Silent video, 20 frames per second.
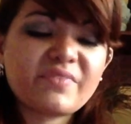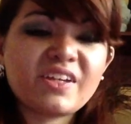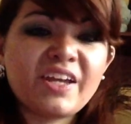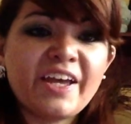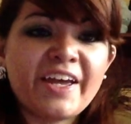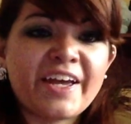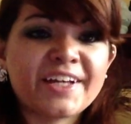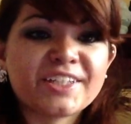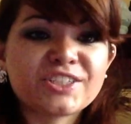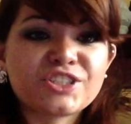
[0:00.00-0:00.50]

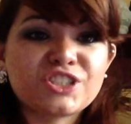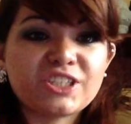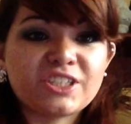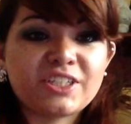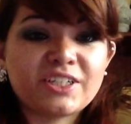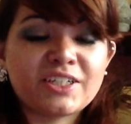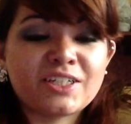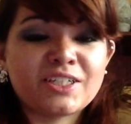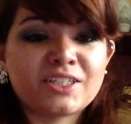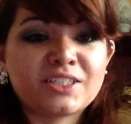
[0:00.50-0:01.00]
and she
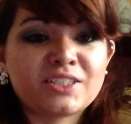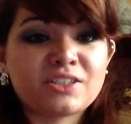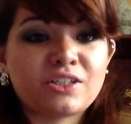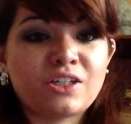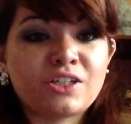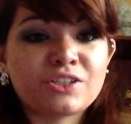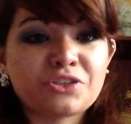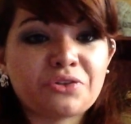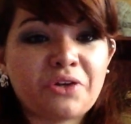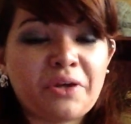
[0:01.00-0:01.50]
is
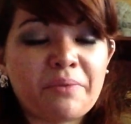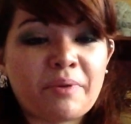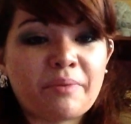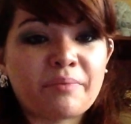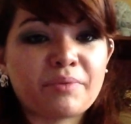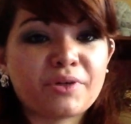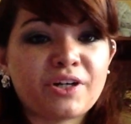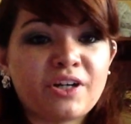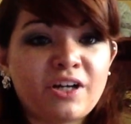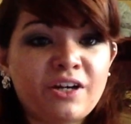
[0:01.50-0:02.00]
also a
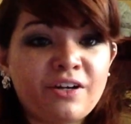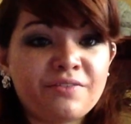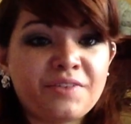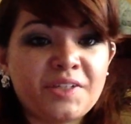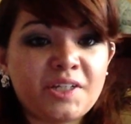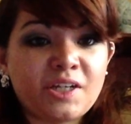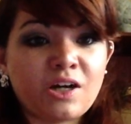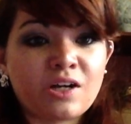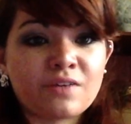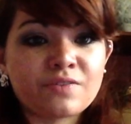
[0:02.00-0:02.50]
member of
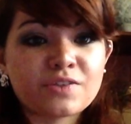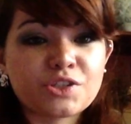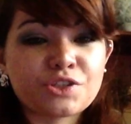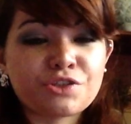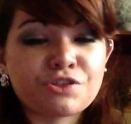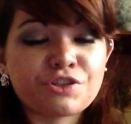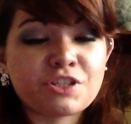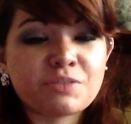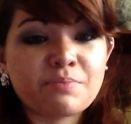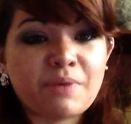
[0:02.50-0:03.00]
the
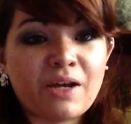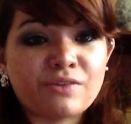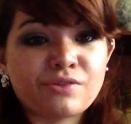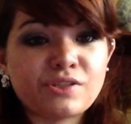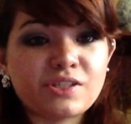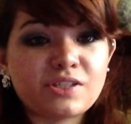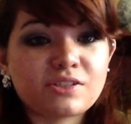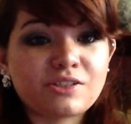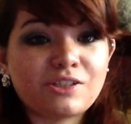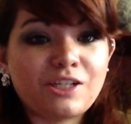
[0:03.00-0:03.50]
Officer
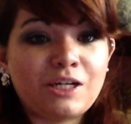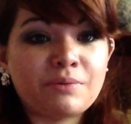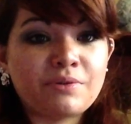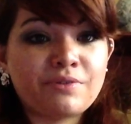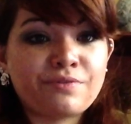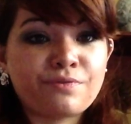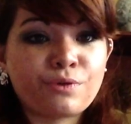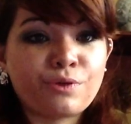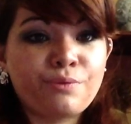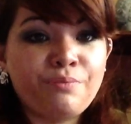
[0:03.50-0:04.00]
Spouses Club at
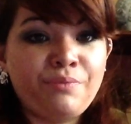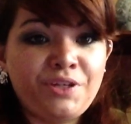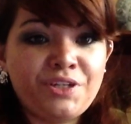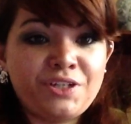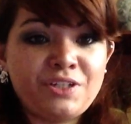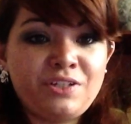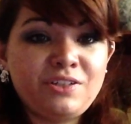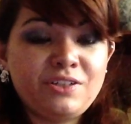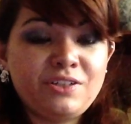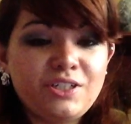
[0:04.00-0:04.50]
Fort
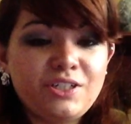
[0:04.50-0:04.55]
Meade.